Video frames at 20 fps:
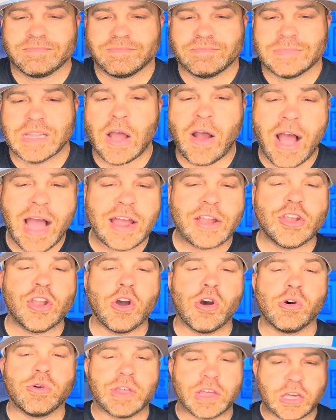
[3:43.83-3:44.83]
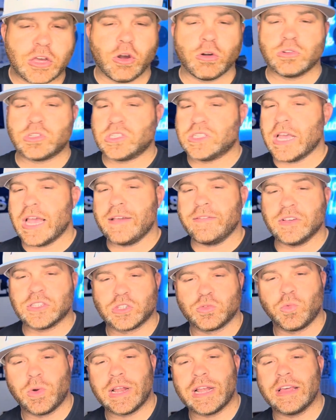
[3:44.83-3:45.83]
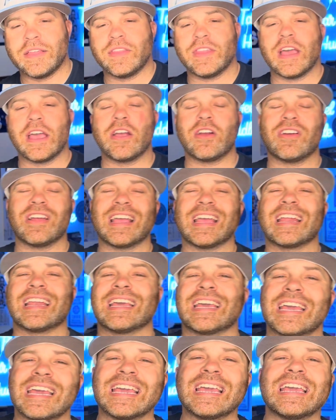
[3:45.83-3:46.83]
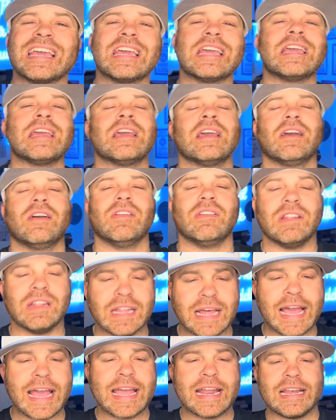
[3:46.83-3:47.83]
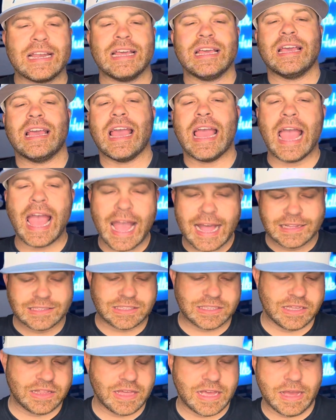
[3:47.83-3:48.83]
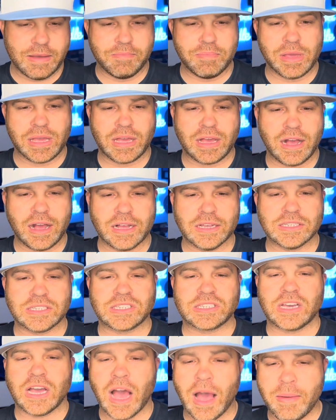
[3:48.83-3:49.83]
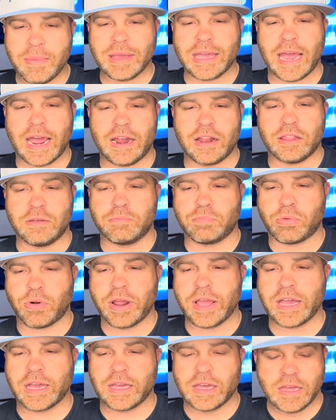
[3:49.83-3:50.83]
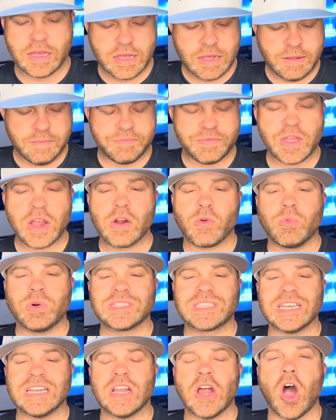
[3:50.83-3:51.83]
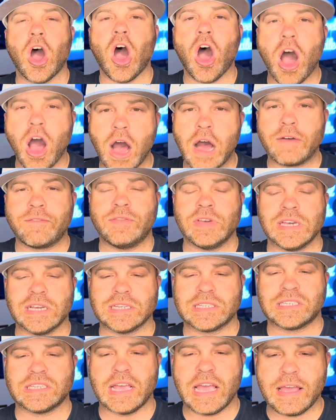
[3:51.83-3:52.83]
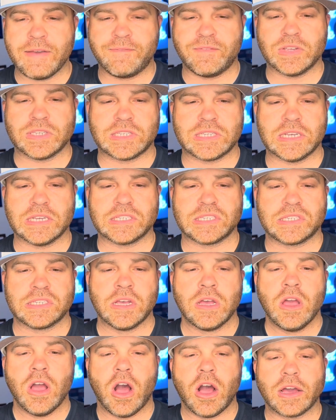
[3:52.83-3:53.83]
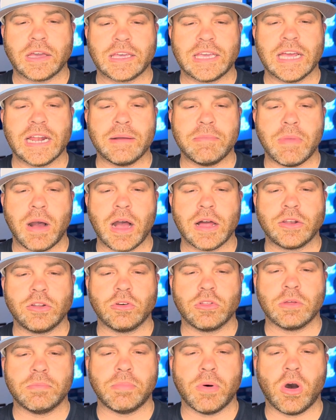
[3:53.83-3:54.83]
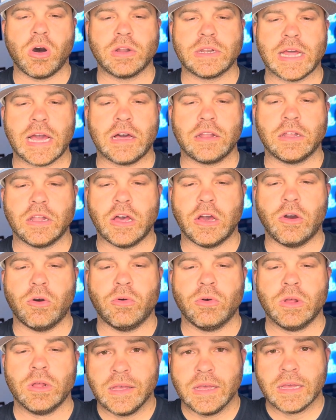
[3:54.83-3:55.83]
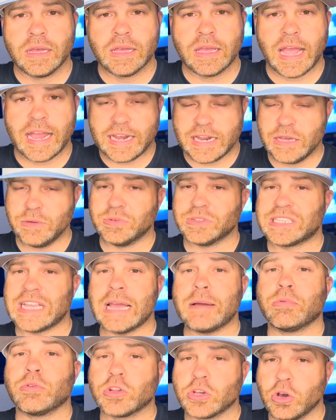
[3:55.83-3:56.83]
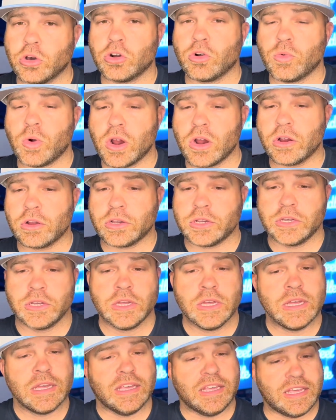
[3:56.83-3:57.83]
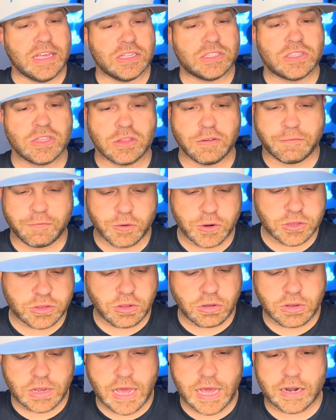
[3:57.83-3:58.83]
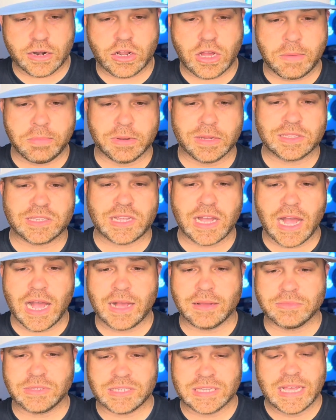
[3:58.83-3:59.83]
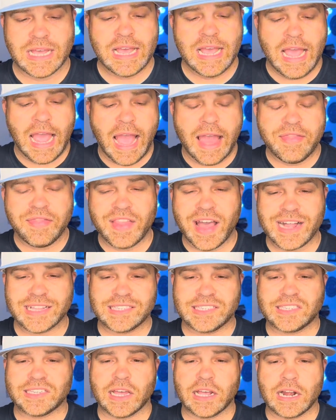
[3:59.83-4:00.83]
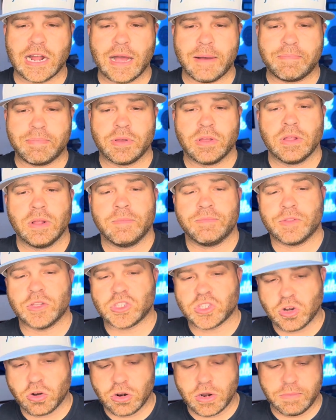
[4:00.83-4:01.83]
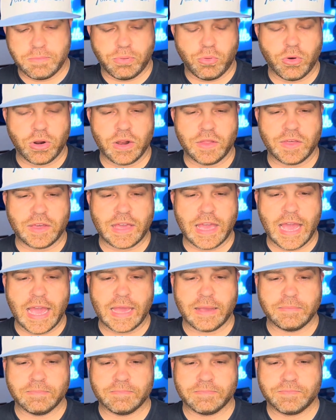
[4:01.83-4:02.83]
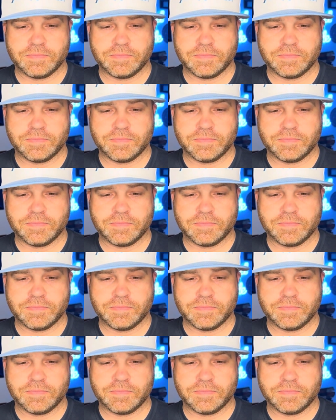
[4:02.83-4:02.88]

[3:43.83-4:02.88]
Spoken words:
Now, I know that Coach Davis went in there and he lit into them, because coming out of the break, there was an obvious emphasis on getting Mondo the ball down low. And he was able to go to work, get to the free throw line a couple of times, and that set up the turning point of the game.